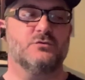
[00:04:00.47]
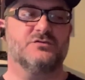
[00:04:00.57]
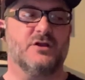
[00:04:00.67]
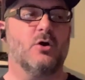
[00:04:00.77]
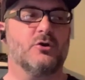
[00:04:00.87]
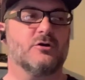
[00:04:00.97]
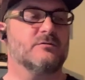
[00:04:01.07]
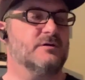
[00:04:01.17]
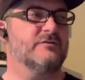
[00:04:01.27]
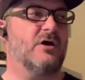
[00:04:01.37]
who's the
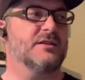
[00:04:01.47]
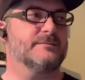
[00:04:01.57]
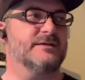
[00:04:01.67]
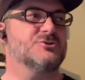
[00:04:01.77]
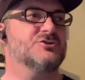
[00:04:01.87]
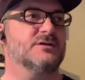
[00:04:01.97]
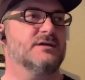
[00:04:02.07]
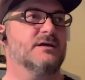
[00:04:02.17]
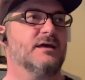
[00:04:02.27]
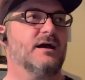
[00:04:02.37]
owner of On the Beach,
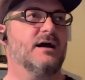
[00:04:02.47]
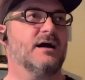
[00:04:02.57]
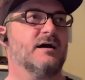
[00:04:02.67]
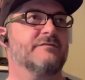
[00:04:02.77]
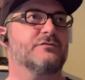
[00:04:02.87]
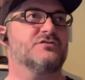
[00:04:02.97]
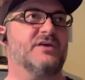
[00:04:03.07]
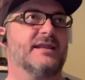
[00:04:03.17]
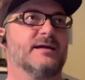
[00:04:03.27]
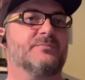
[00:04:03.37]
for
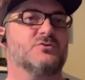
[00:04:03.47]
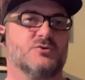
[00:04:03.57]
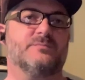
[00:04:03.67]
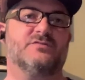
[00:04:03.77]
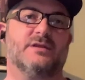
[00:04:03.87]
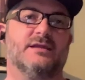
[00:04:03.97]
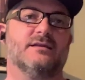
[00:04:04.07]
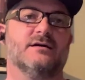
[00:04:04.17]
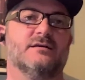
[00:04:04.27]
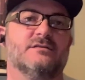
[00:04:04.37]
setting up the trips that
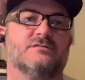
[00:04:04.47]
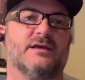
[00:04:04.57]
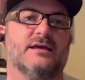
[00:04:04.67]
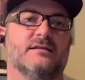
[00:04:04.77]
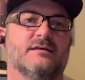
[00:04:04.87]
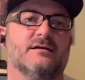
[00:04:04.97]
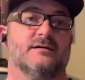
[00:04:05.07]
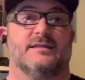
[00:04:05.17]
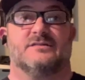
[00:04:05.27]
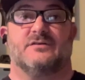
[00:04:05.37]
he does, and
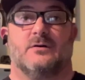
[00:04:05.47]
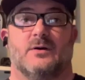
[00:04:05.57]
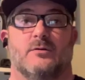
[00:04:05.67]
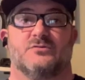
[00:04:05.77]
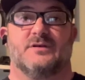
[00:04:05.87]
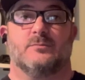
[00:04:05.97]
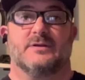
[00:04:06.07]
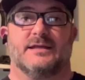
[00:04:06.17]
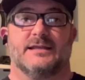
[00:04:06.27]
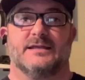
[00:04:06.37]
that's how I was
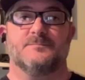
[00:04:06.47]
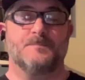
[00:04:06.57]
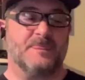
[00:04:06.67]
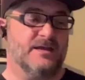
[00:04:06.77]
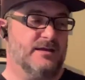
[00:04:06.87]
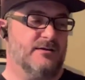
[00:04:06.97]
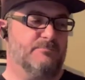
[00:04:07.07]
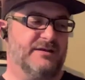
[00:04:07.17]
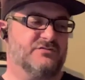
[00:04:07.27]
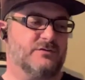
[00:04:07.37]
able to get in.
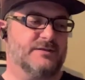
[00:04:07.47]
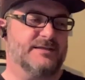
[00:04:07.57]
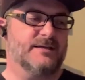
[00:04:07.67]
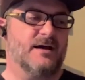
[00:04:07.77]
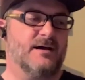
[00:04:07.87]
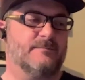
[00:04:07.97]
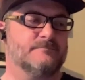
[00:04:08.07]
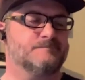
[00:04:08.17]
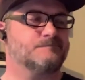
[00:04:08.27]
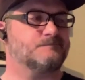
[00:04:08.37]
Basically,
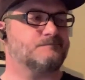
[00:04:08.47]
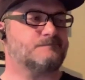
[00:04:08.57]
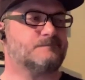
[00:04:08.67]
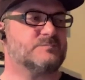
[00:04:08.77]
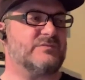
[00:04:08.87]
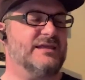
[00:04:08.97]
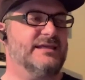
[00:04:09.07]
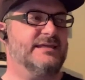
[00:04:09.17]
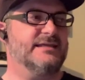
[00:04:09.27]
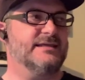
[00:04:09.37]

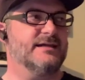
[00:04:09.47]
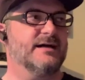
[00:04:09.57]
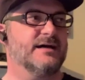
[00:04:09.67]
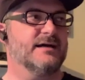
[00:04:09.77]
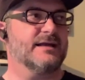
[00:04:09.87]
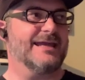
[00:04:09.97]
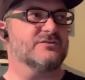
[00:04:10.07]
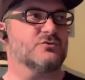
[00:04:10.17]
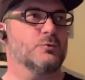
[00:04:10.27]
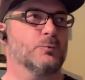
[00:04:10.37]
he
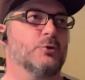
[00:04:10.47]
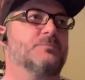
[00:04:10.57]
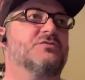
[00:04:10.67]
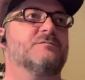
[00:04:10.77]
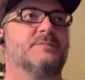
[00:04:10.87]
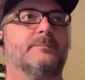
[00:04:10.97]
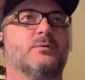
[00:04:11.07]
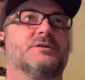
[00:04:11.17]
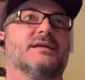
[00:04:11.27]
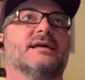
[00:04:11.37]
gets groups of
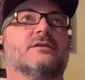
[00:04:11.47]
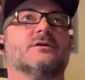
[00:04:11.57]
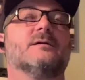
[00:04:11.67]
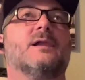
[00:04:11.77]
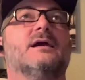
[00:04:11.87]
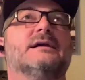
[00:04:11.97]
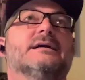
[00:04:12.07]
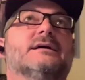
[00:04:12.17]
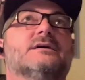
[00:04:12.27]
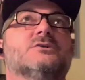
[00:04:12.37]
people together
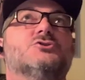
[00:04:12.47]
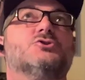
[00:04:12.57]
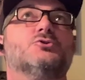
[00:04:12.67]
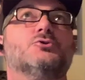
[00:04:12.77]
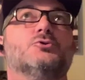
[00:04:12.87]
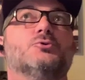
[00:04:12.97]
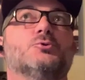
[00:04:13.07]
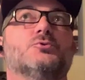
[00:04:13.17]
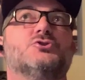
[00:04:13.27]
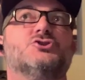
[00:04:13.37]

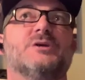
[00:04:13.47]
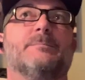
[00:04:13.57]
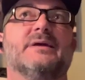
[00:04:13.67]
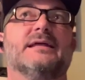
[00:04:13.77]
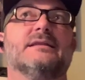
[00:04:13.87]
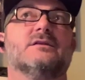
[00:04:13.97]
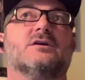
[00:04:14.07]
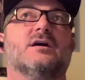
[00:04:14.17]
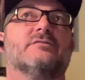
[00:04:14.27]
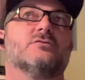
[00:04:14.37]
to chip in
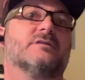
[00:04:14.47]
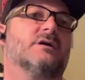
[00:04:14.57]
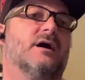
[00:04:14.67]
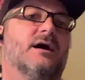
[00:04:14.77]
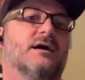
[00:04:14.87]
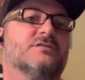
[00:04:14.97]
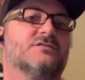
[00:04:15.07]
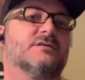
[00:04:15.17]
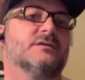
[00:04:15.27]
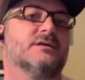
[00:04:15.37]
to cover the
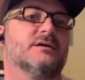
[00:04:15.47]
cost.